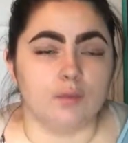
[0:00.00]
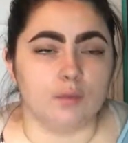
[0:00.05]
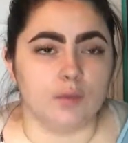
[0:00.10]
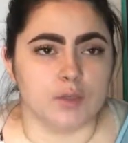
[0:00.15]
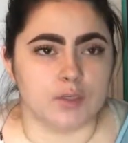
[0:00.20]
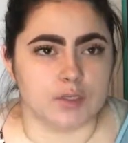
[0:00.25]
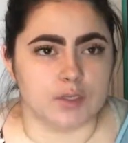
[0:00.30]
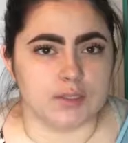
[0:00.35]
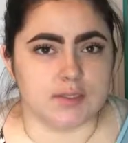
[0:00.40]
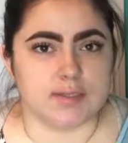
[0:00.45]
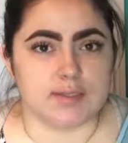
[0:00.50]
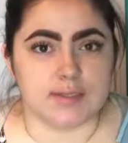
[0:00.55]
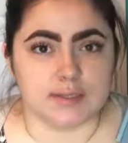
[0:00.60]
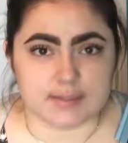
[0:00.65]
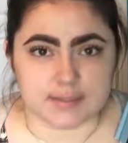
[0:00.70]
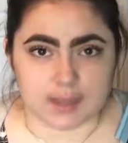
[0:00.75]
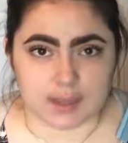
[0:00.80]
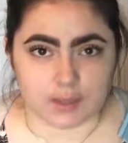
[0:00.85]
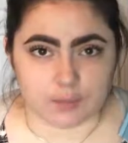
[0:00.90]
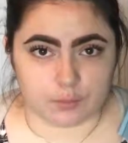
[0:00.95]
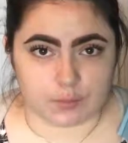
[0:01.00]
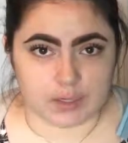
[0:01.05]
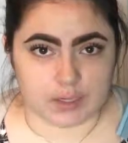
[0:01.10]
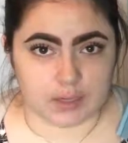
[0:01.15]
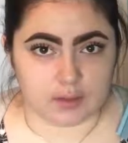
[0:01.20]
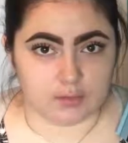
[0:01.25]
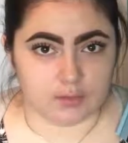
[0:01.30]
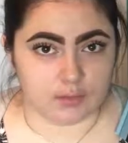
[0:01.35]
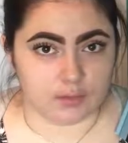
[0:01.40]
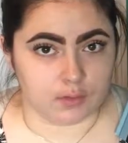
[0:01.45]
which is the
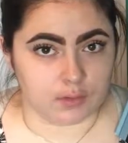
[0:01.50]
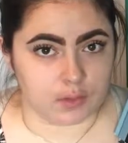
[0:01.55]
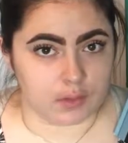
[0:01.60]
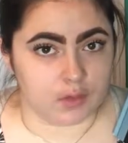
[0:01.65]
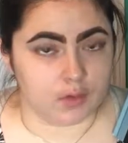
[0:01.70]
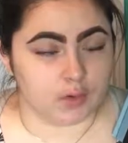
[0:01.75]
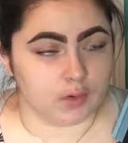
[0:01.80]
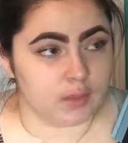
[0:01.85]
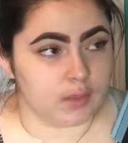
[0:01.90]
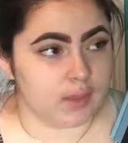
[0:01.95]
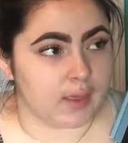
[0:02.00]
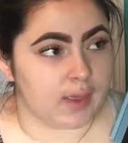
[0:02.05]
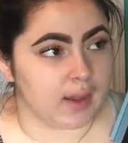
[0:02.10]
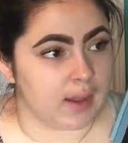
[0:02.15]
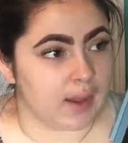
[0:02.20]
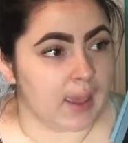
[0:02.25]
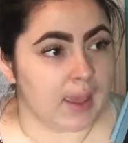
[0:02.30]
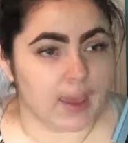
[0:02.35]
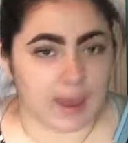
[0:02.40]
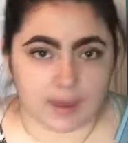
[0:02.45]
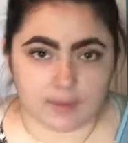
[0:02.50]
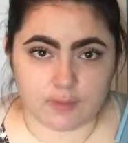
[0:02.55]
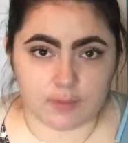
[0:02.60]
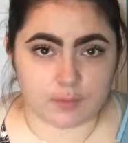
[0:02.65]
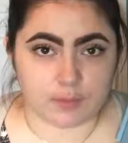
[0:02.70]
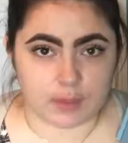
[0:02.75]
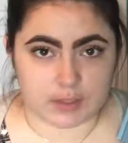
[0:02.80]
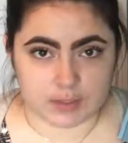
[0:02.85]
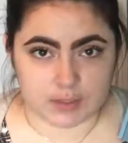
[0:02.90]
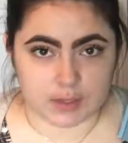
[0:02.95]
Encyclopedia of Early Earth, and I
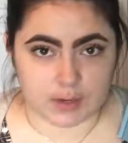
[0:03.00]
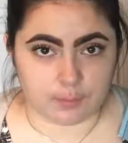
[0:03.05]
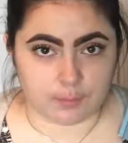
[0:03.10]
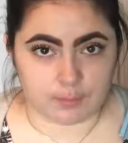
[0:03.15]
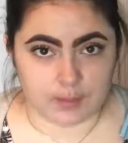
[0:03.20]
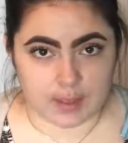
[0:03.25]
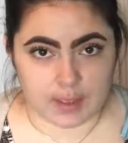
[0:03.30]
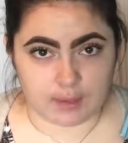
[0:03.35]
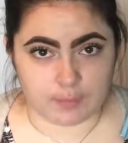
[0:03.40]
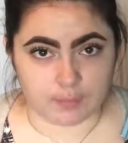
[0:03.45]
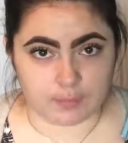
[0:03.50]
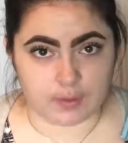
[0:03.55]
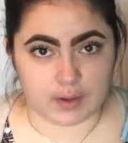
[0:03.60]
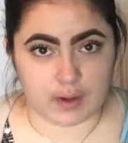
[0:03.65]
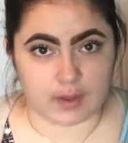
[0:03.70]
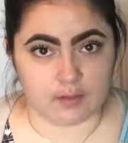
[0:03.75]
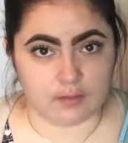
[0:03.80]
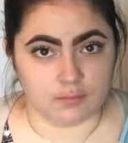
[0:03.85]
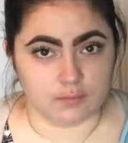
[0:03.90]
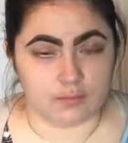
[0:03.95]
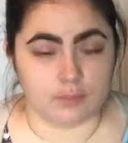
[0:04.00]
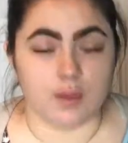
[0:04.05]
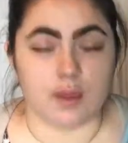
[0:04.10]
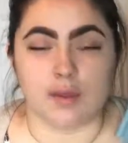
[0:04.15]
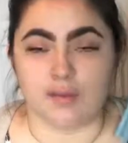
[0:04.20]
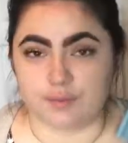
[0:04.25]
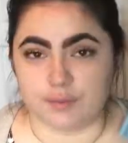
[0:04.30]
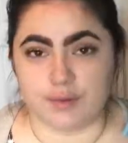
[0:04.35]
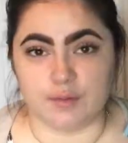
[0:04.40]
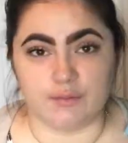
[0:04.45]
haven't picked it up yet, but I've
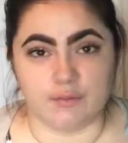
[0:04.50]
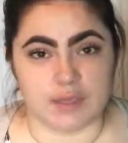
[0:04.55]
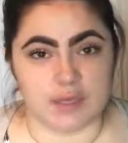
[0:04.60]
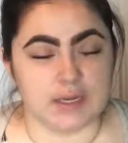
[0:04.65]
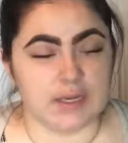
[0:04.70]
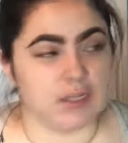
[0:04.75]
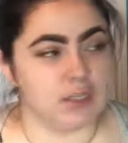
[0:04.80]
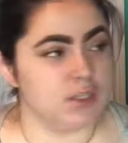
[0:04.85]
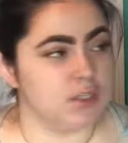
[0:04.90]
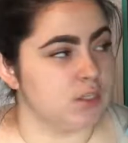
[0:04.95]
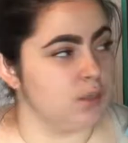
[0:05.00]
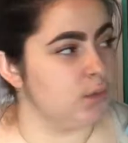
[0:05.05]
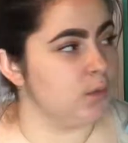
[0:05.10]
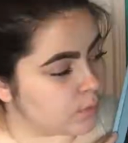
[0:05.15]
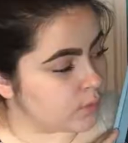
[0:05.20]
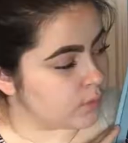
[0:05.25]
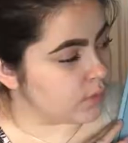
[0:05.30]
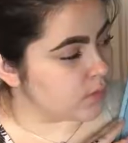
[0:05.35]
I've been meaning to.